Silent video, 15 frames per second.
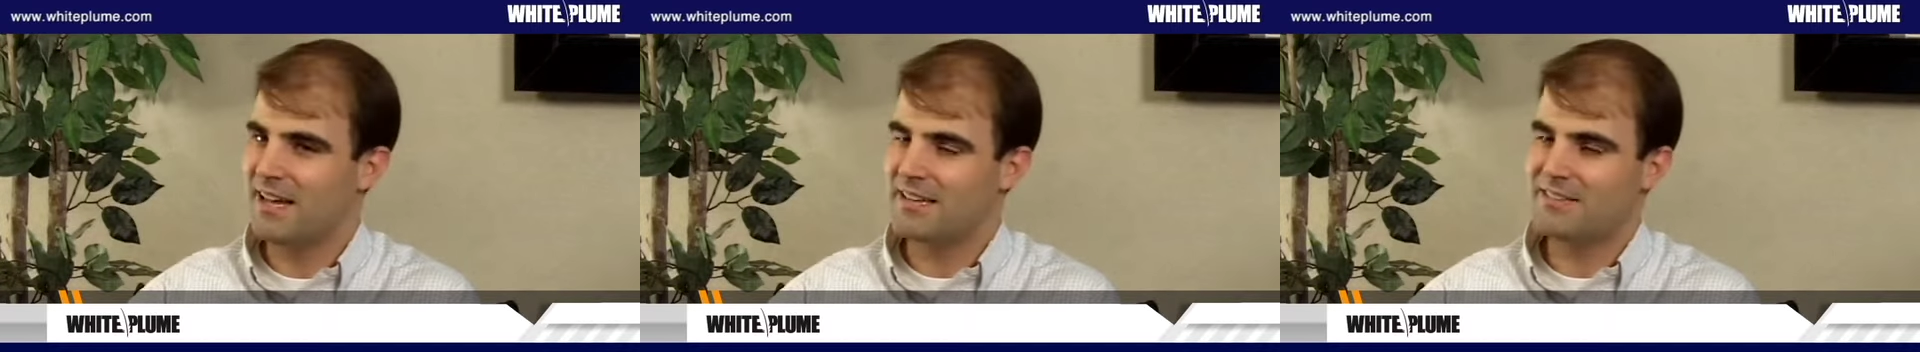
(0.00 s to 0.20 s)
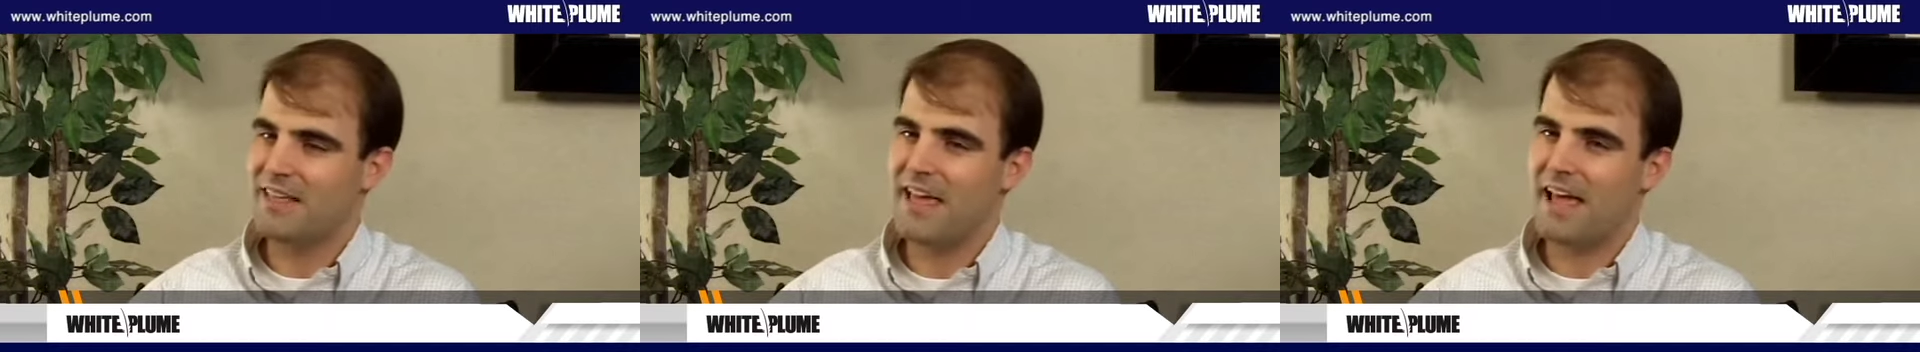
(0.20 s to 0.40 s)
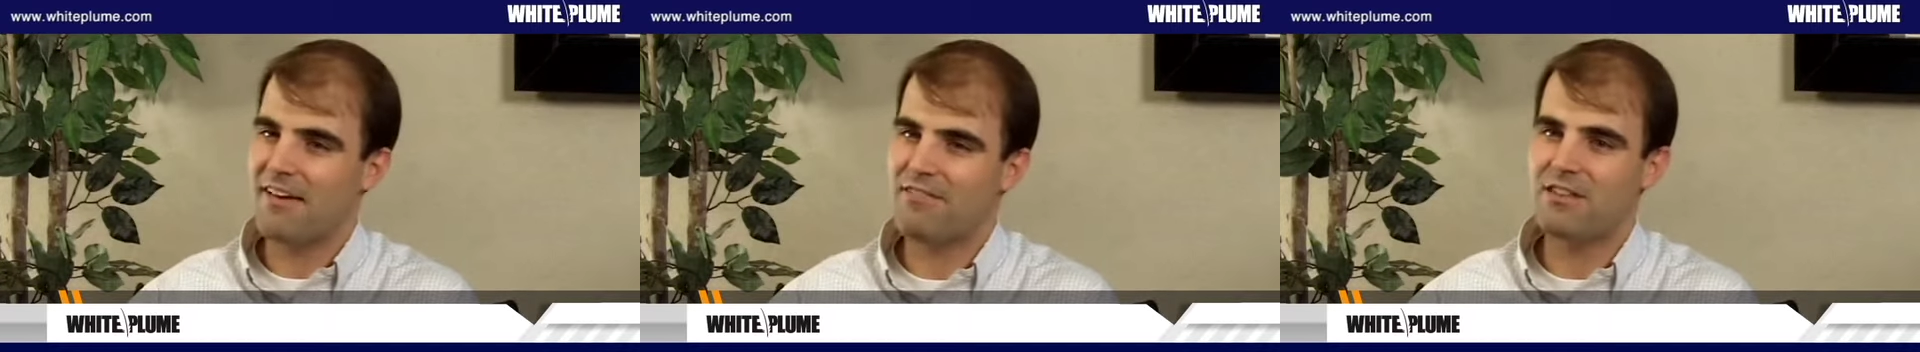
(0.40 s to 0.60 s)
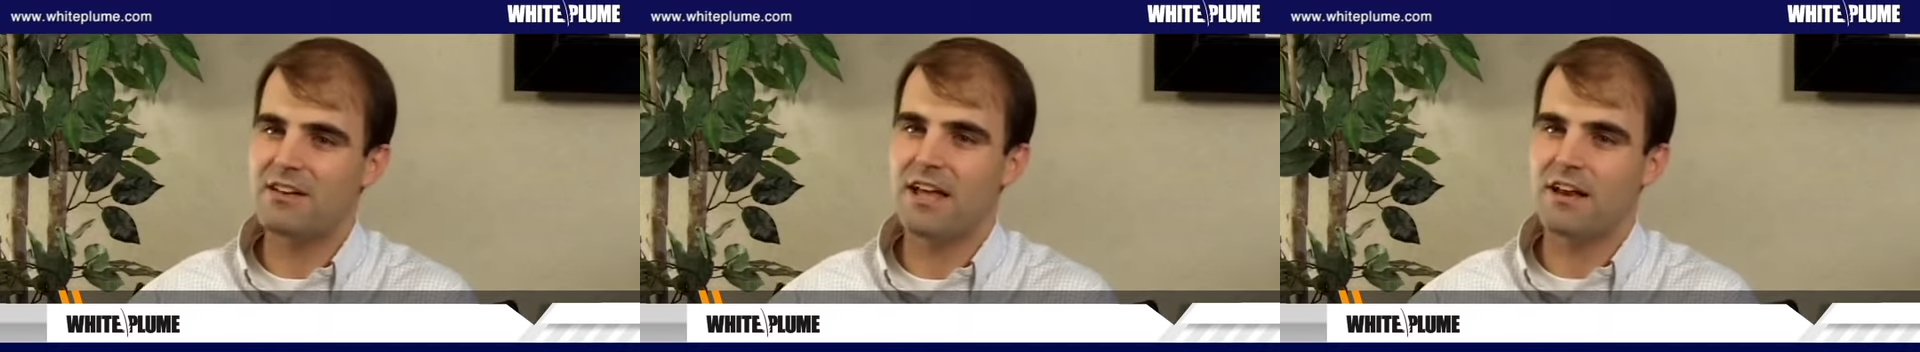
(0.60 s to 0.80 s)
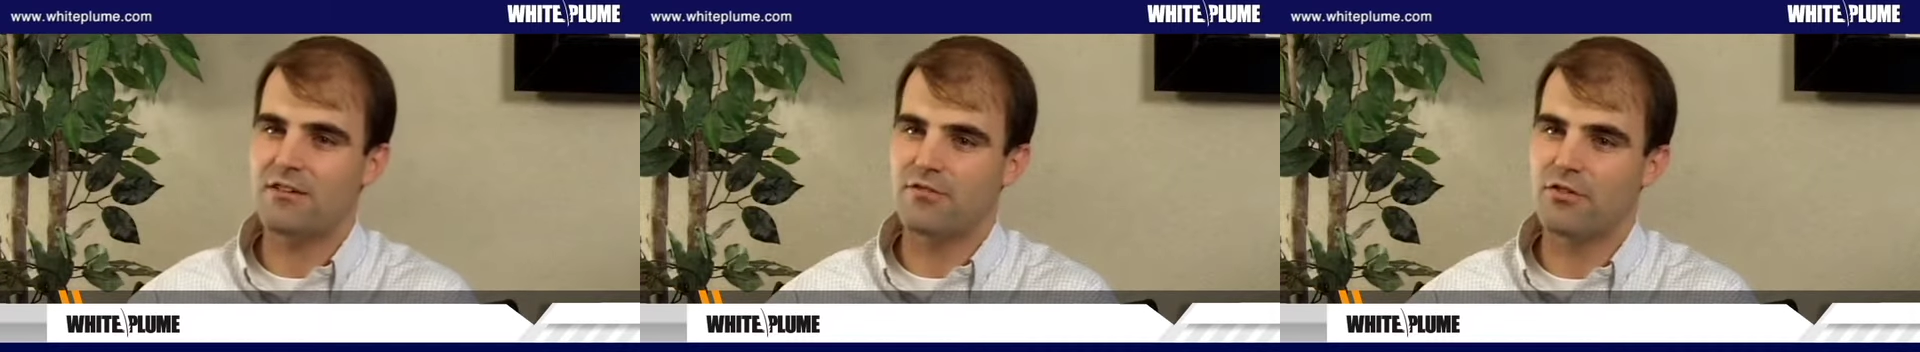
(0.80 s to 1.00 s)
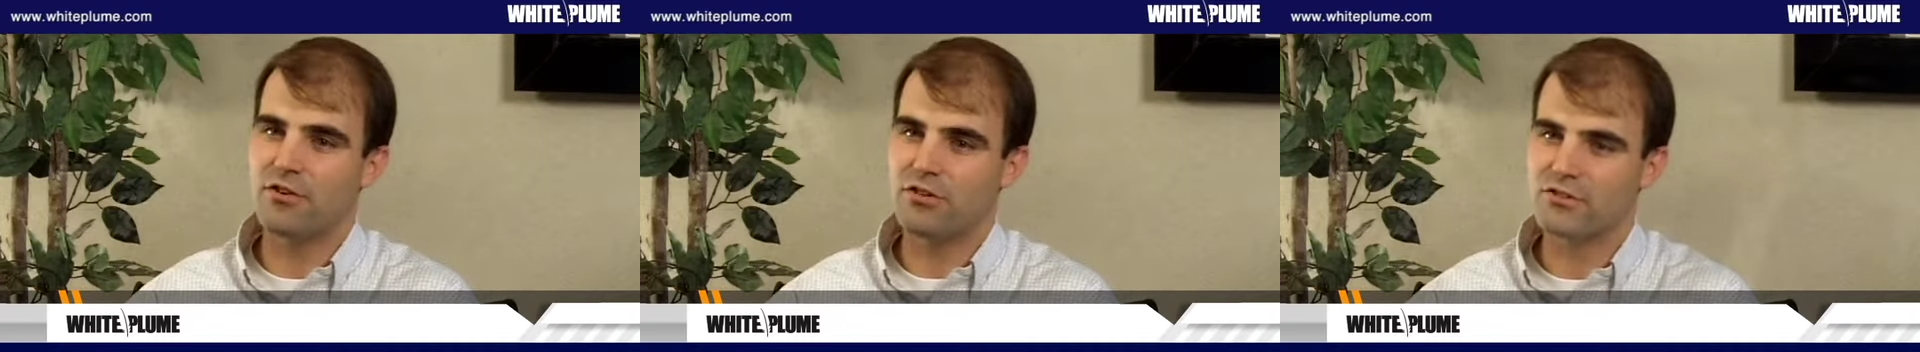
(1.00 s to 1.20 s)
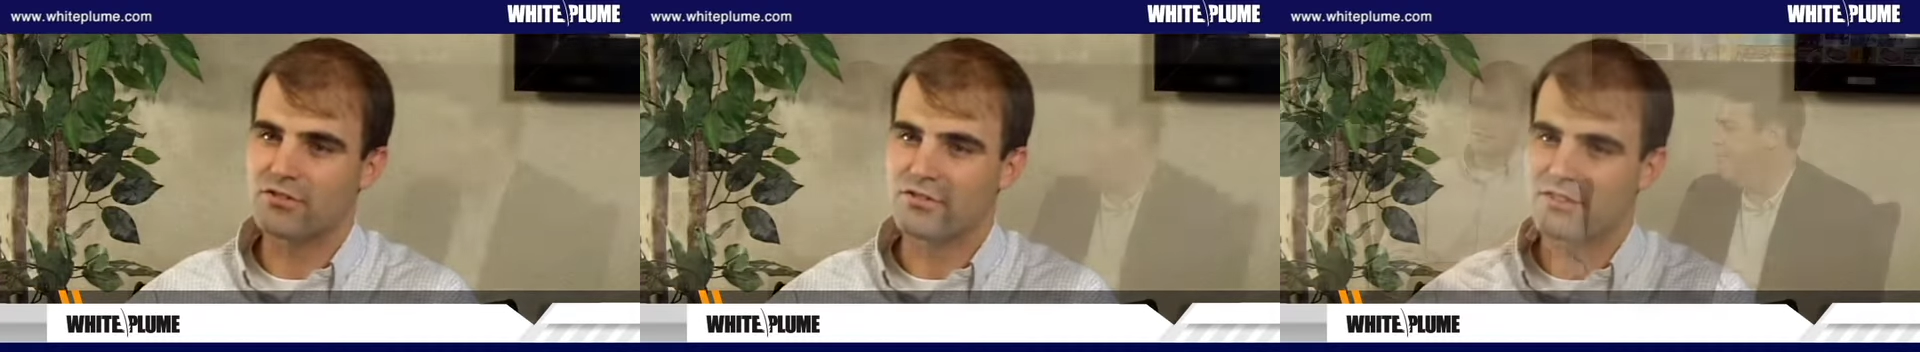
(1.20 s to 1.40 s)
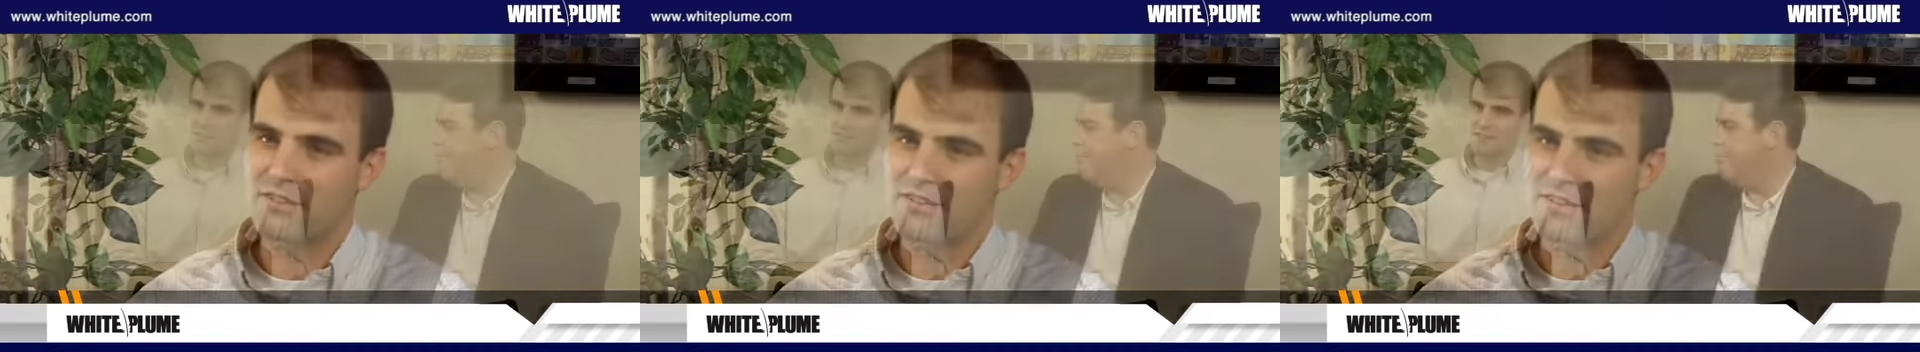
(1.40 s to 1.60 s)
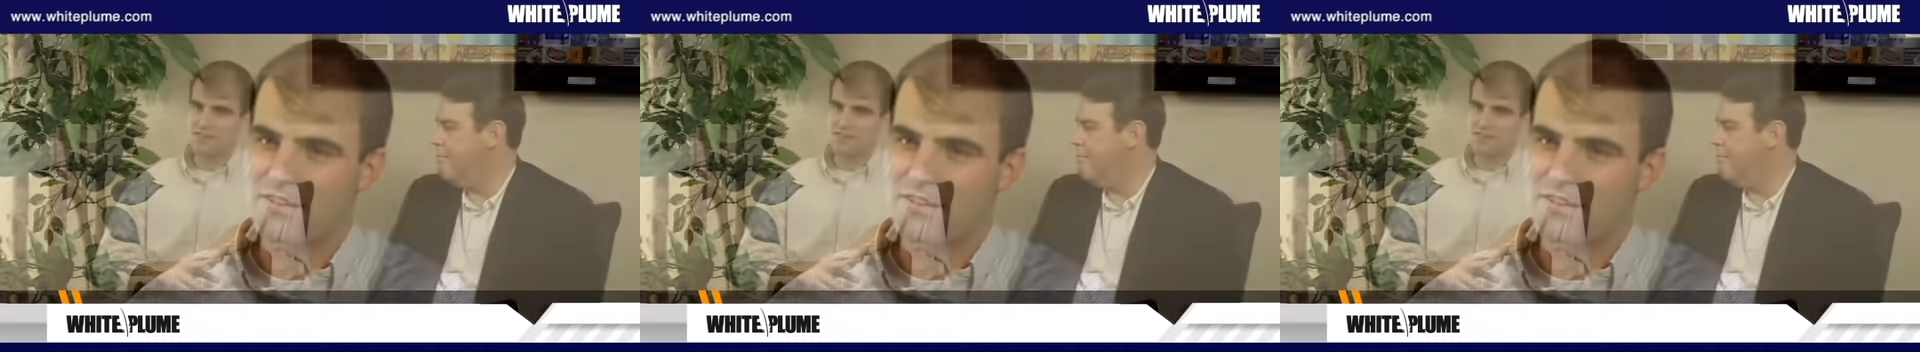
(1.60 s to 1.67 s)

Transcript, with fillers: is they have the data first.